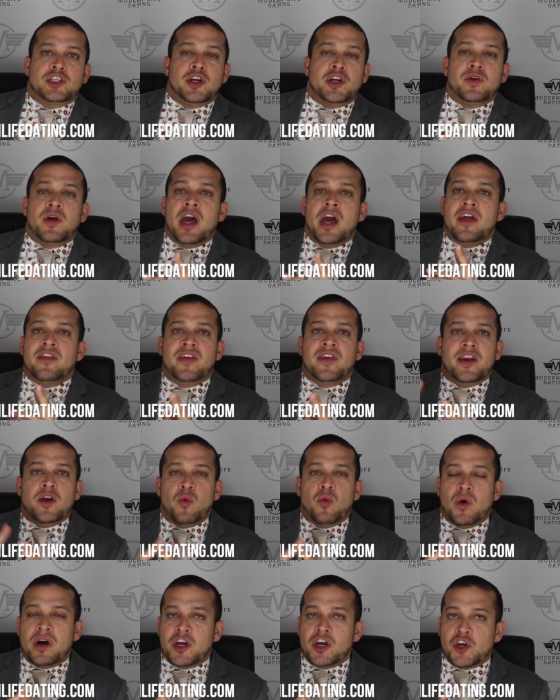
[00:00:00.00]
You know, they
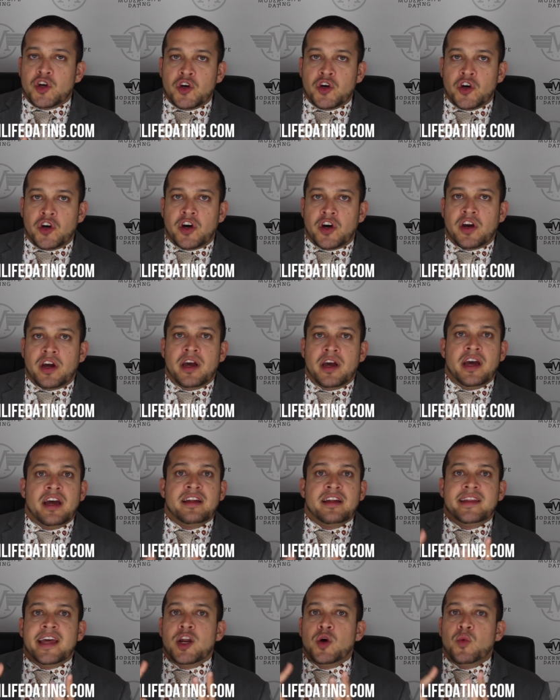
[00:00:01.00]
don't want to cook.
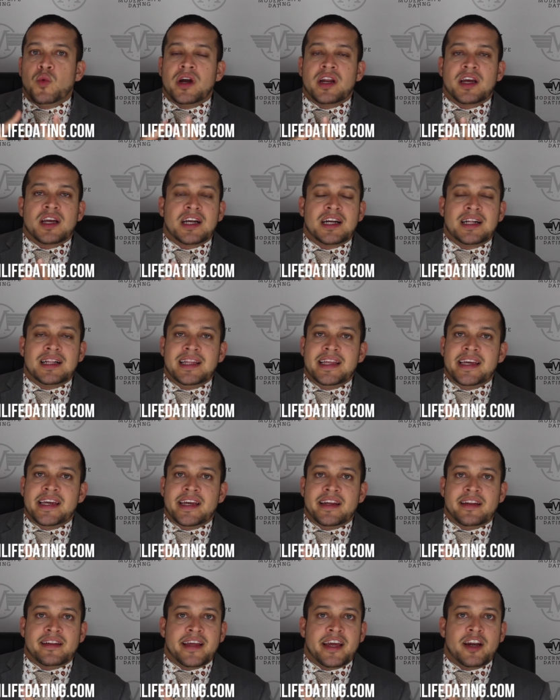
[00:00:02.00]
They don't want to clean.